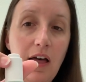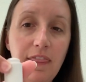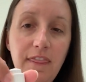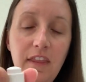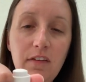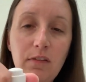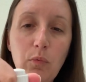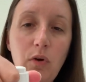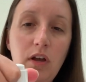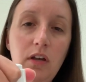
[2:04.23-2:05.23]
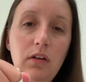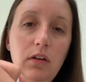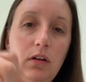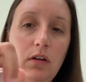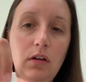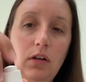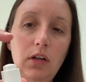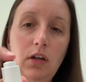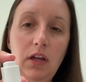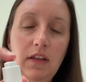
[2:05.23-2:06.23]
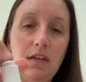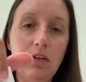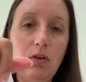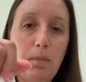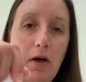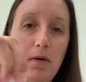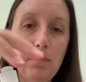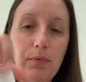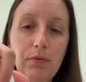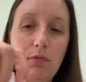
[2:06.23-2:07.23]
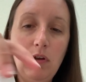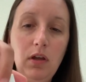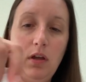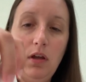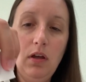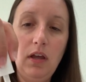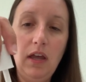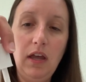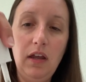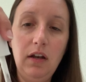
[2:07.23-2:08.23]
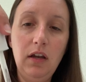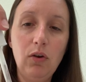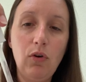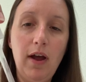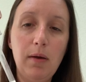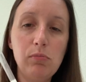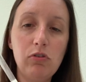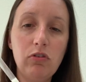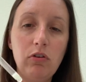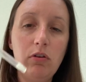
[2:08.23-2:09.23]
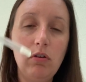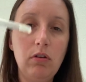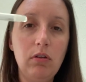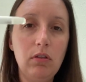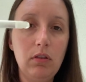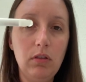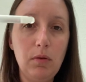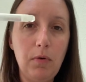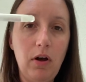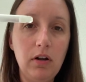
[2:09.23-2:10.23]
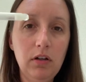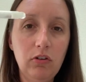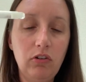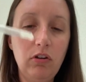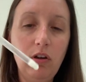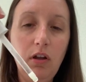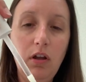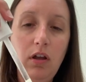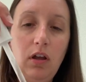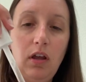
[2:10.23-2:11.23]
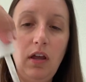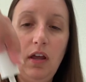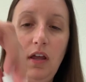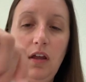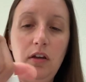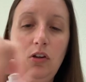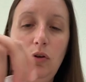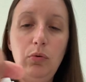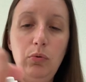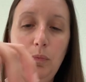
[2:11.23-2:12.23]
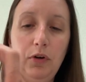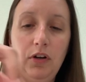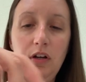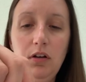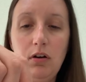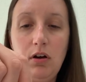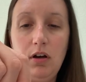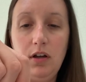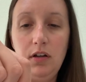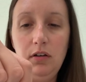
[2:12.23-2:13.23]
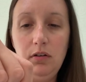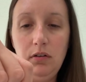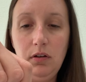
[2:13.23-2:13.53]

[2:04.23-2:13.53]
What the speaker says: This one, you hit the little pump and it grabs the product and you put it on.